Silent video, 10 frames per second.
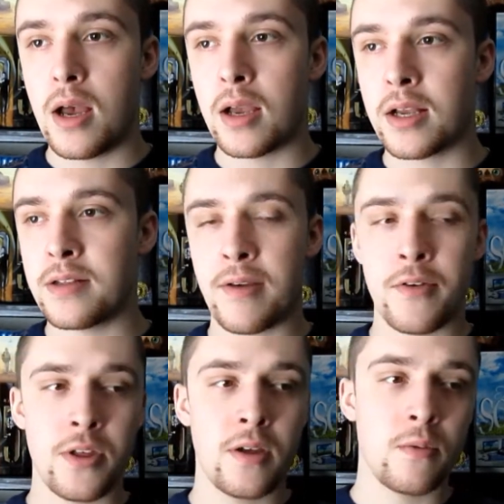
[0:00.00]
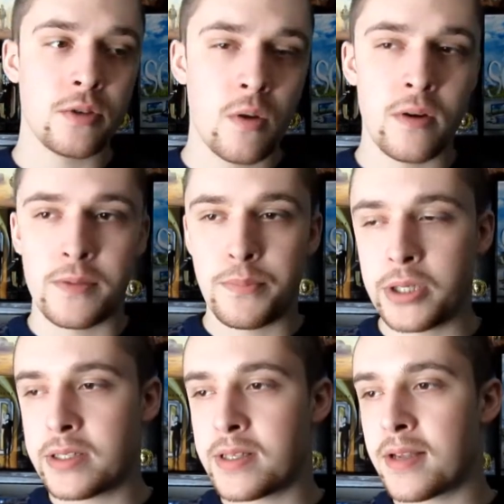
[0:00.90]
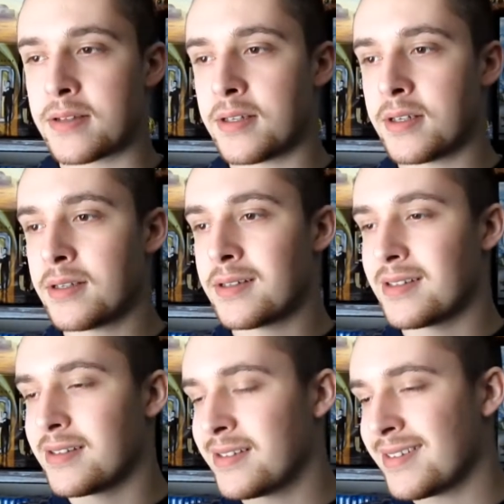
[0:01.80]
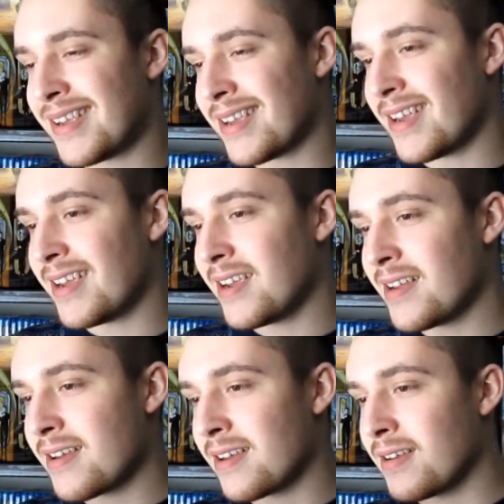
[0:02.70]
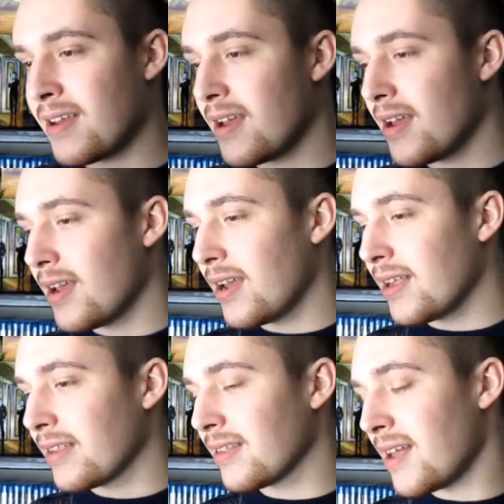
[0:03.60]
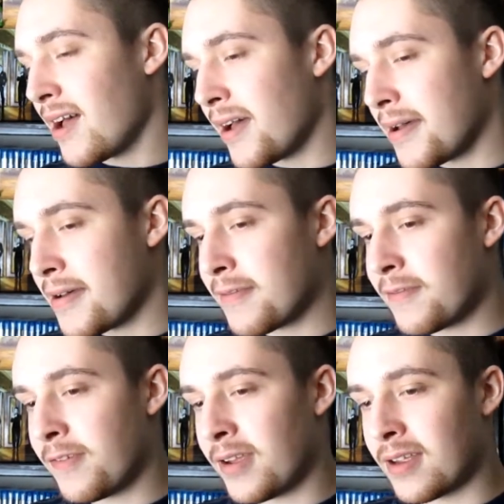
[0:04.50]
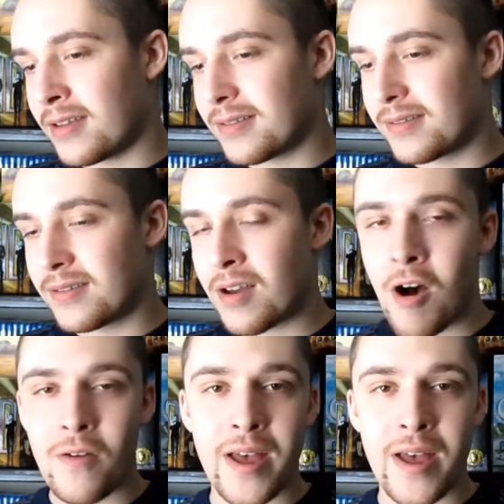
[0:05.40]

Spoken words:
because everything was going as princesses and singing and love and all